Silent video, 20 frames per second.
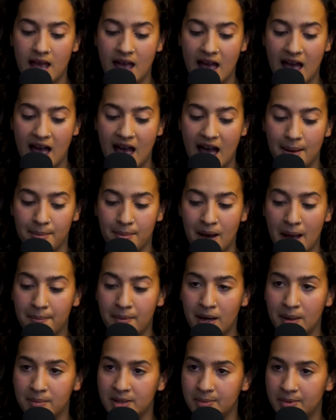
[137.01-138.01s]
And my
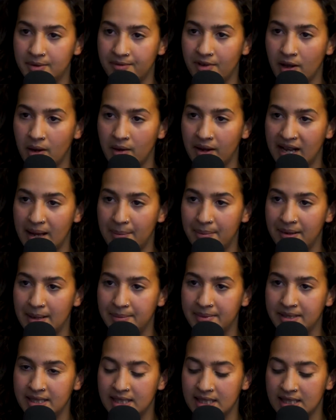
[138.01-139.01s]
mum's been following Epilepsy
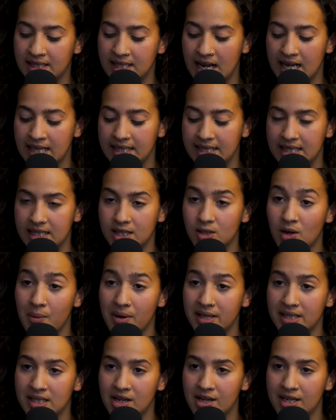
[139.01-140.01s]
Society, so I went
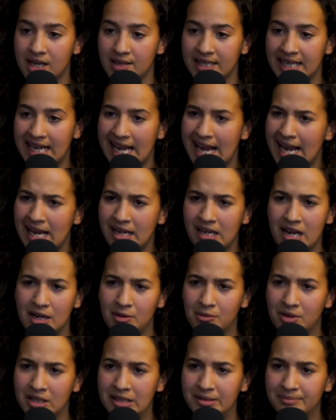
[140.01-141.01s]
to her and I was like, hey, I kind of
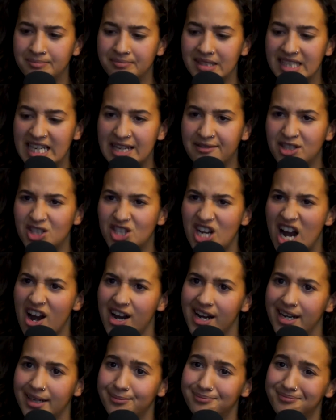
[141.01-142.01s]
want to give to
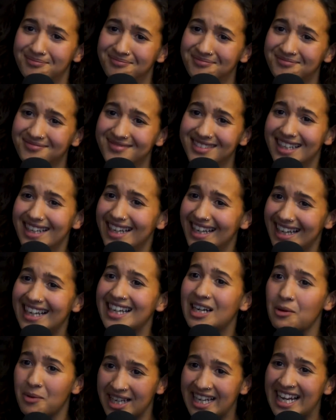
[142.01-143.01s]
charity. Like, I
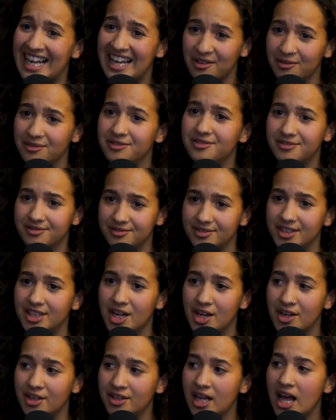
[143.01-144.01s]
want to give, you
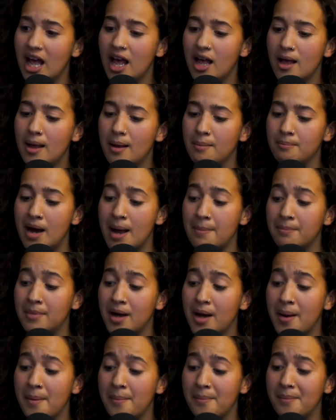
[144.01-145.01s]
know? My
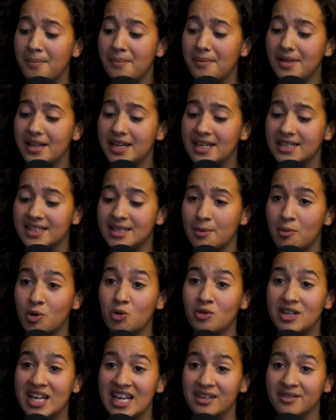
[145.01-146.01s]
mum is someone who
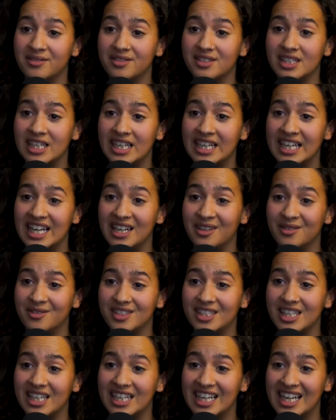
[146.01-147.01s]
gives and gives
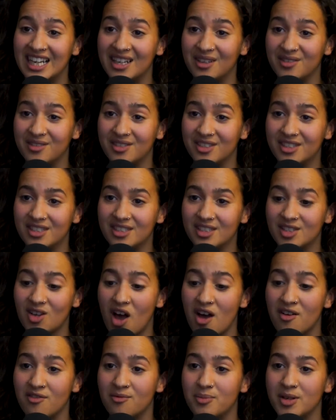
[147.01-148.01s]
and gives.
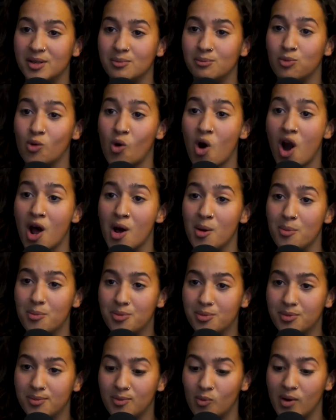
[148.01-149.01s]
I've been brought up
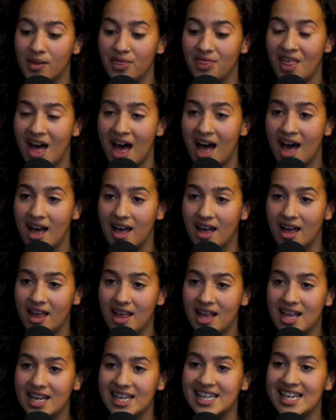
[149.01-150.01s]
with that
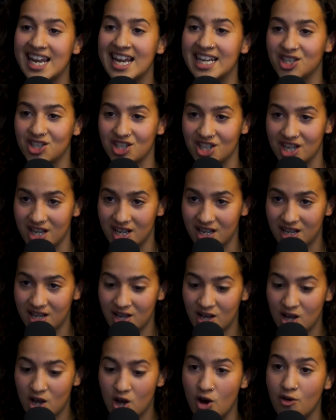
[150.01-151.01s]
nature
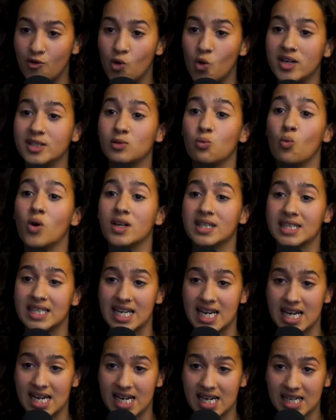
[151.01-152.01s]
of always
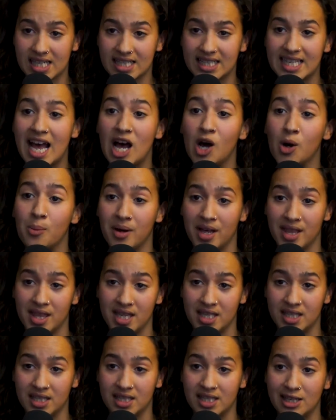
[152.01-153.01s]
wanting to help
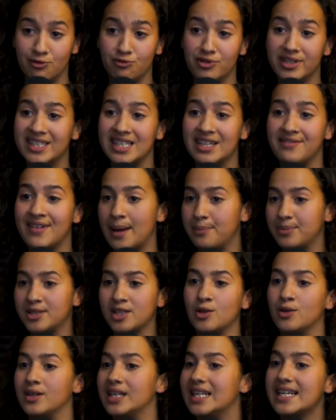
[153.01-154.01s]
others and receive
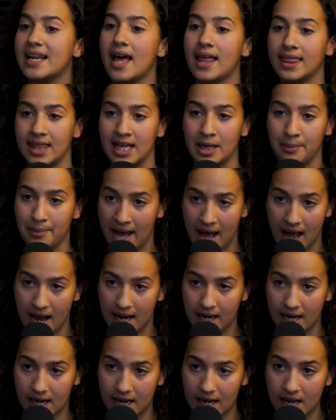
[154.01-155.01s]
absolutely nothing back.
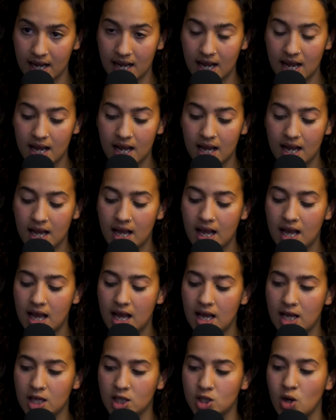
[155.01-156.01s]

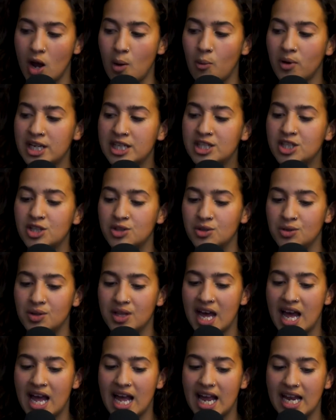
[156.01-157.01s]
So I wanted to do
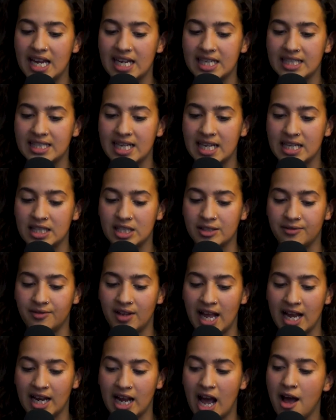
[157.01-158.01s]
that in a sense of
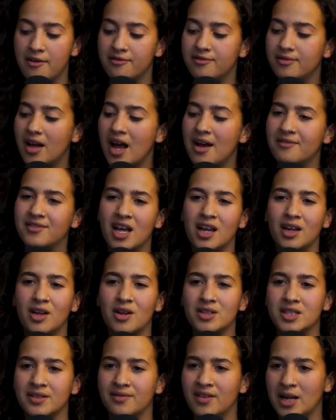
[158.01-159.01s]
like, I've done
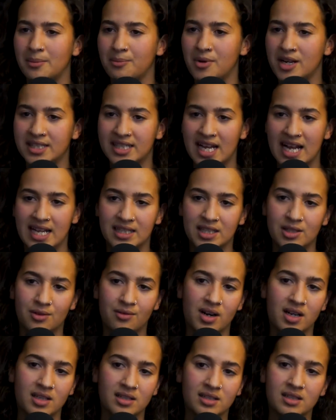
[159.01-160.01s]
loads of like breast cancer
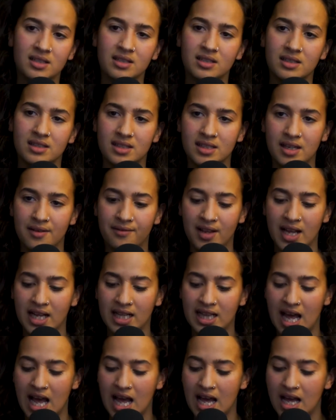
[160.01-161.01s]
runs and stuff like
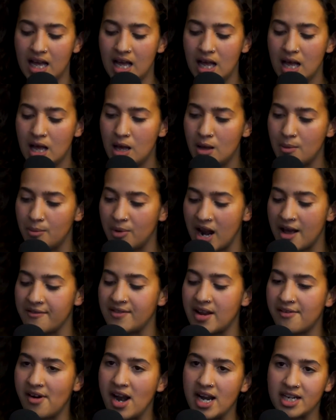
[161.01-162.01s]
that, but I've never
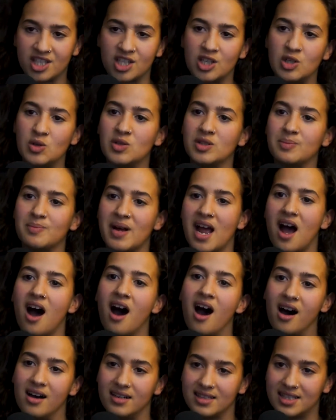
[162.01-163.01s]
actually used my
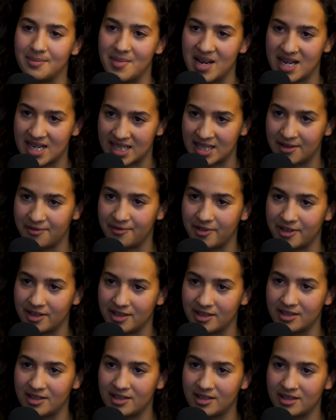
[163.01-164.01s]
art to make a
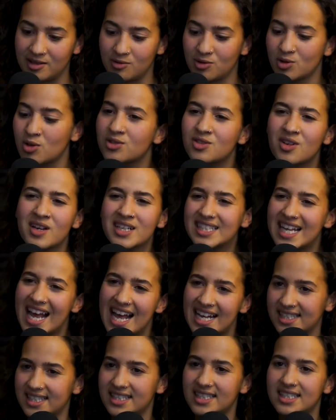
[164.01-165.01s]
difference. And it was also a
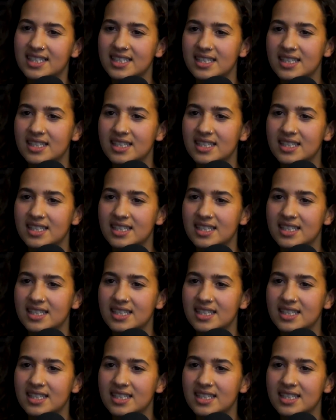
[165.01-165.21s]
test.